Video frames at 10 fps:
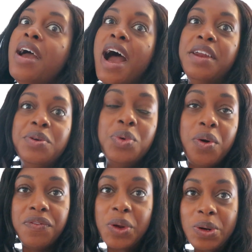I don't know
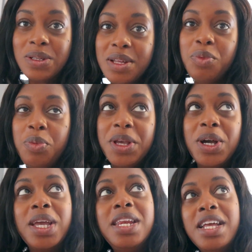if the girls them will be
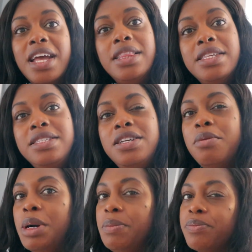cooking again this year,
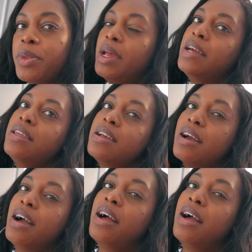but I think